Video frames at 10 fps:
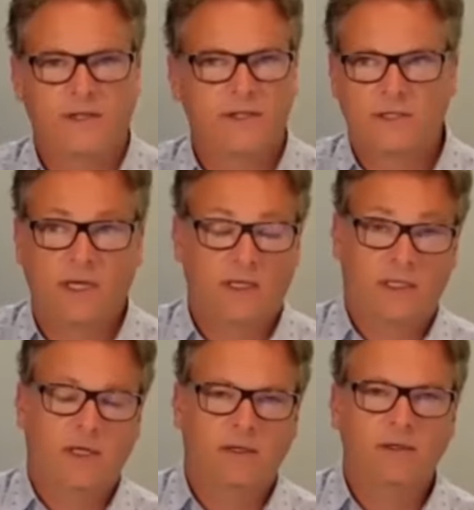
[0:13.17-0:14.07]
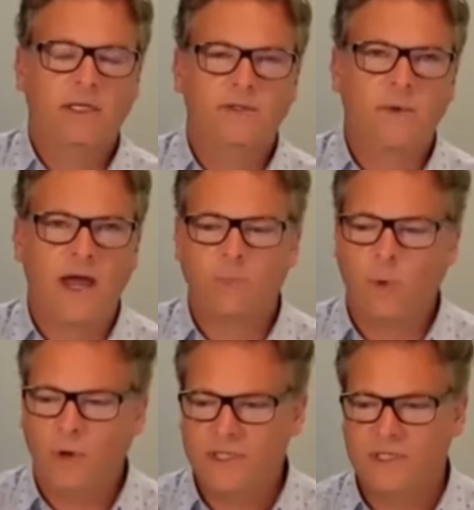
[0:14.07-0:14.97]
just think still it's rat
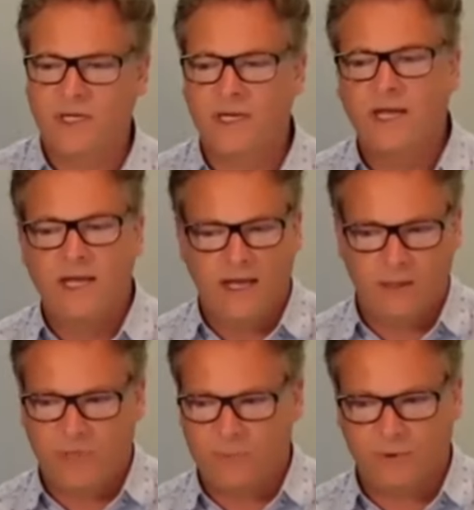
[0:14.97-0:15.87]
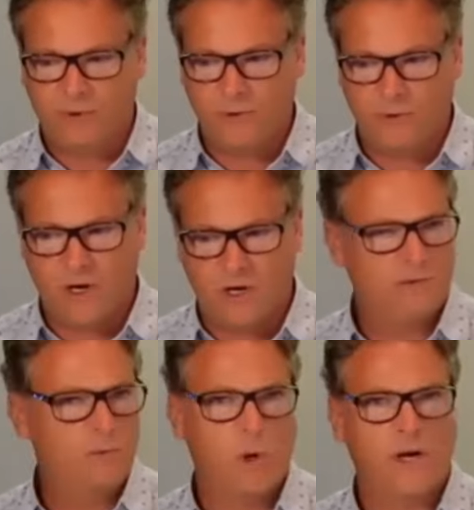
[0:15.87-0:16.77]
poison and people who are
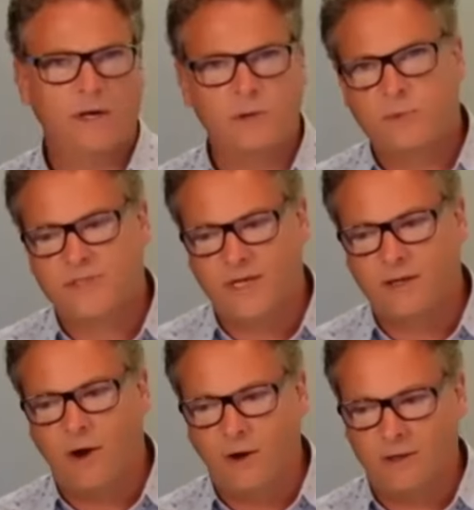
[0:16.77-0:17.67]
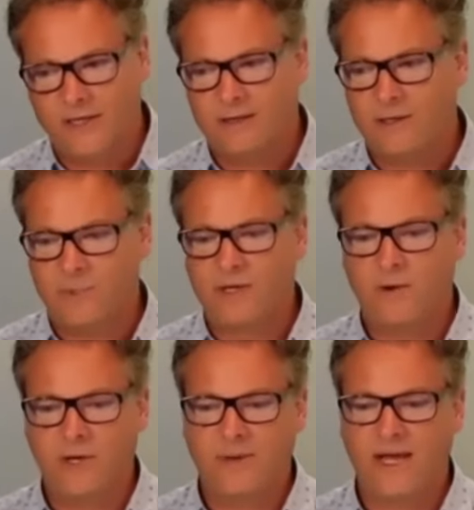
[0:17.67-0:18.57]
100% all in the
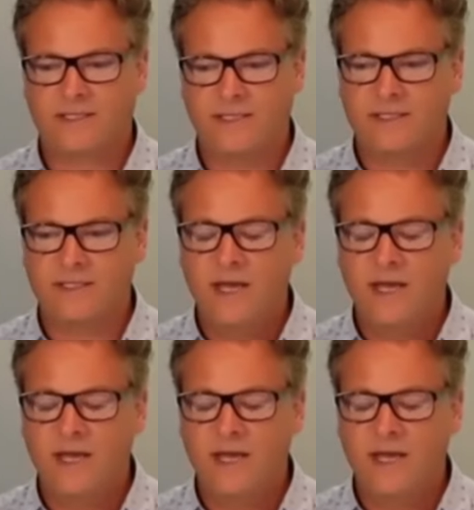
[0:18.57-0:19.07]
Bitcoin maxis.